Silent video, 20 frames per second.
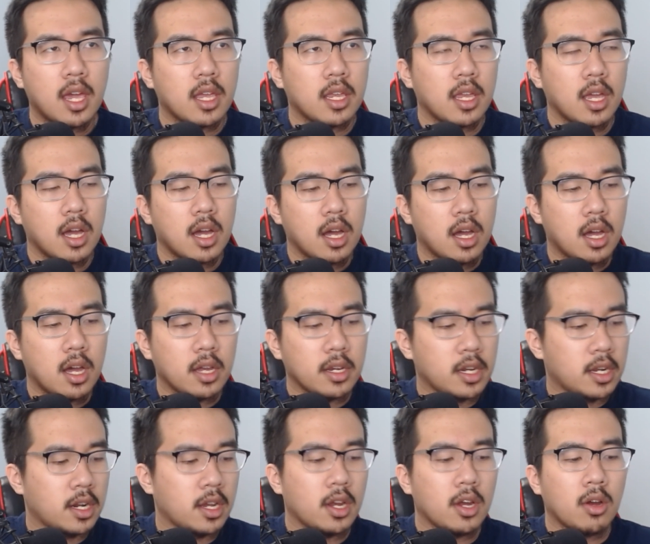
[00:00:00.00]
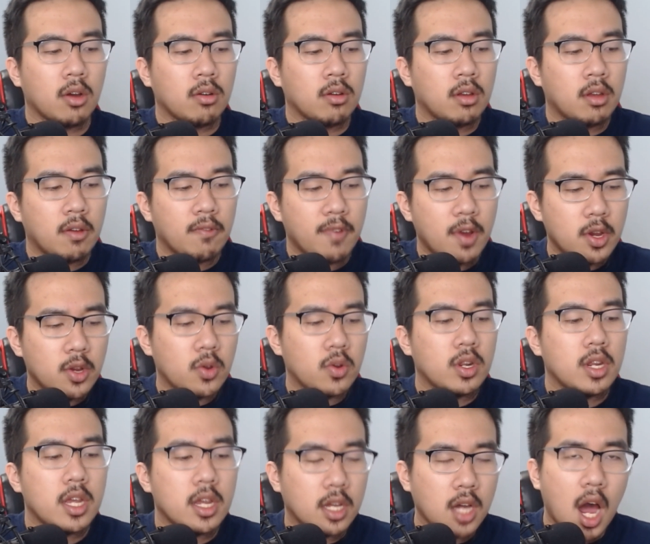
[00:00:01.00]
very
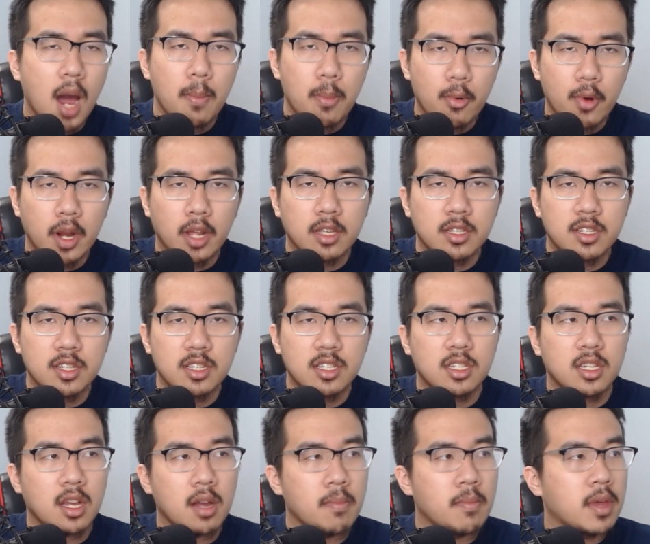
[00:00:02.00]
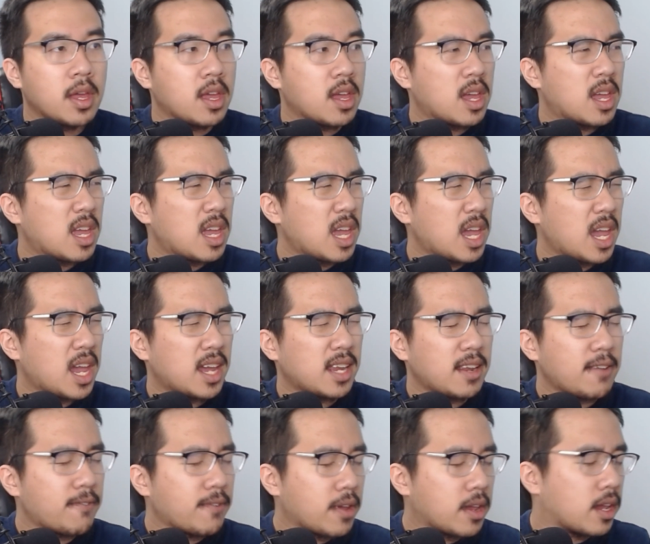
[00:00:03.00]
unique operating system. And
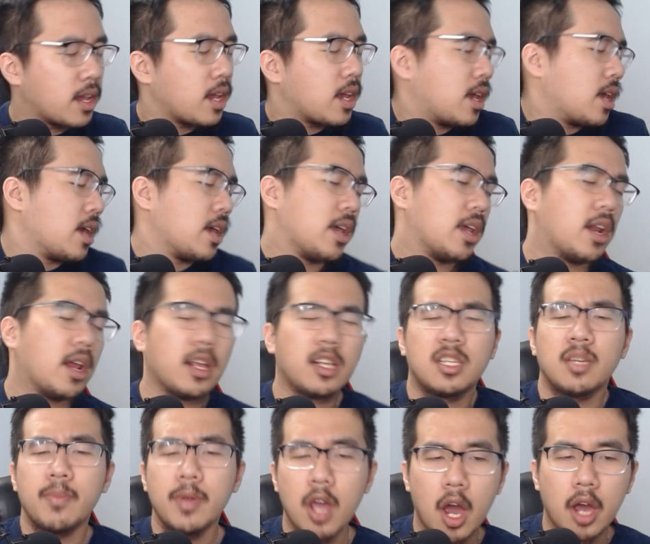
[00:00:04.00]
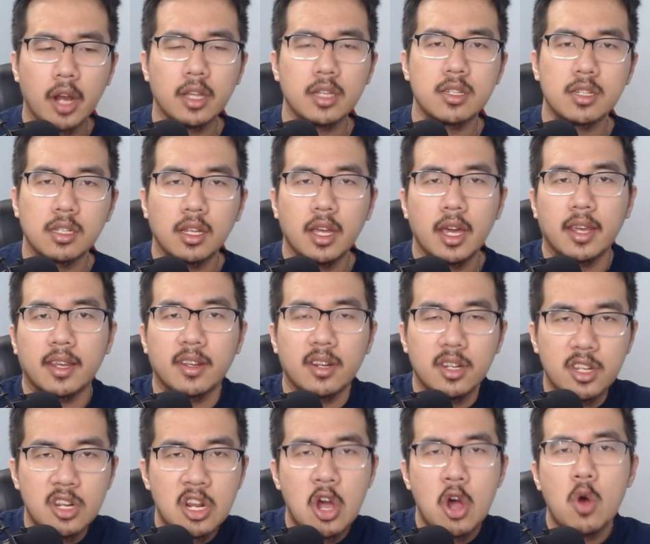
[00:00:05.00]
to be honest,
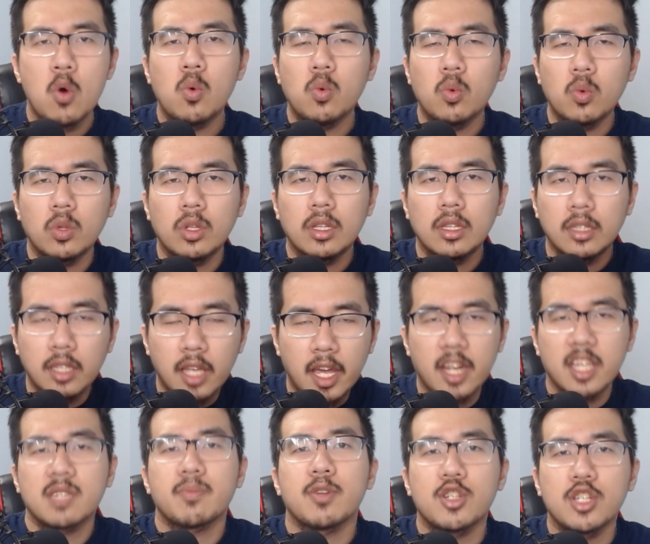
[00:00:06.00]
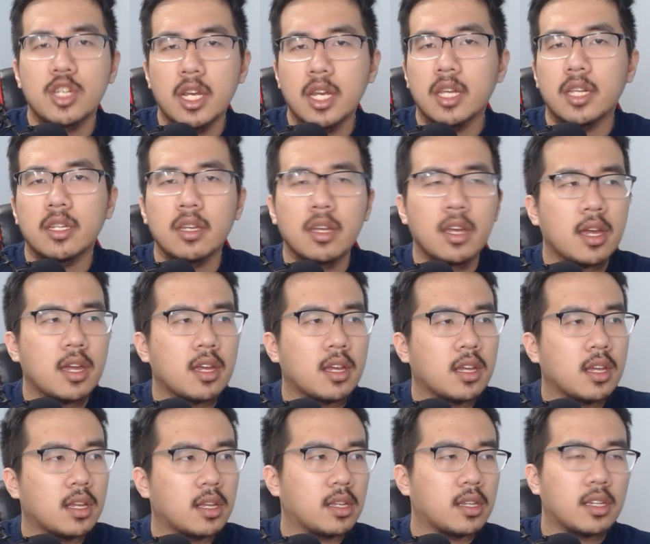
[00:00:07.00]
no Linux machine
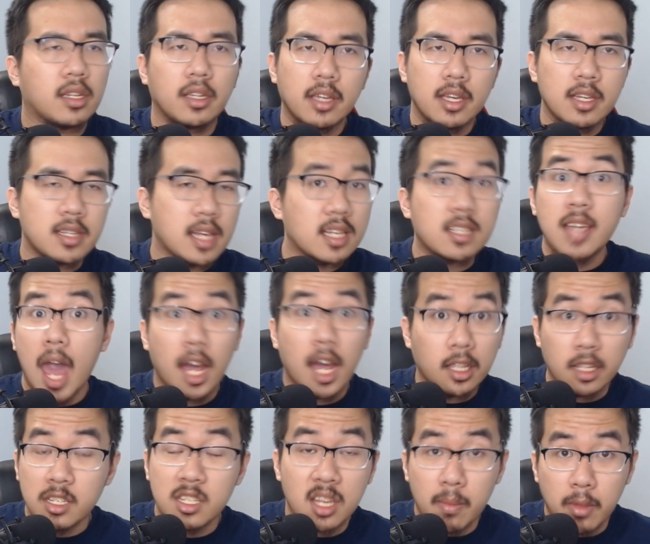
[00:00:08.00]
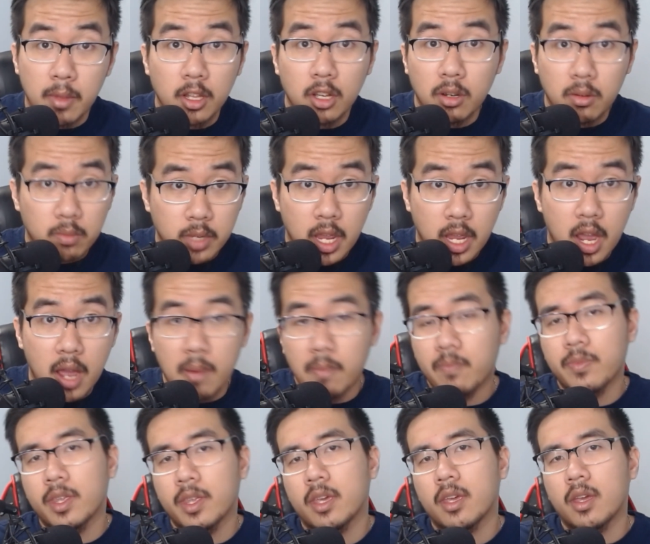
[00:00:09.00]
is exactly similar. Yeah.
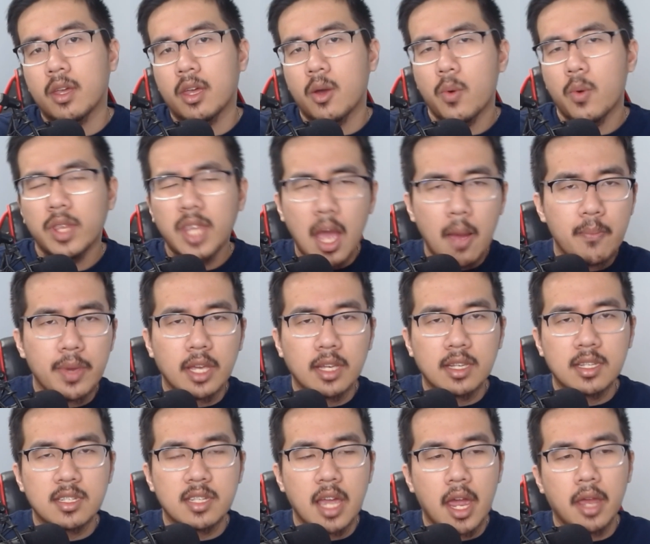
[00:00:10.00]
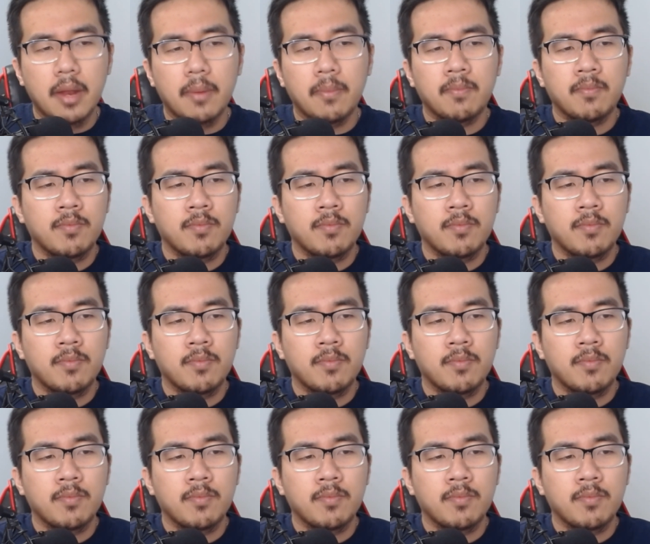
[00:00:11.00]
With that being said,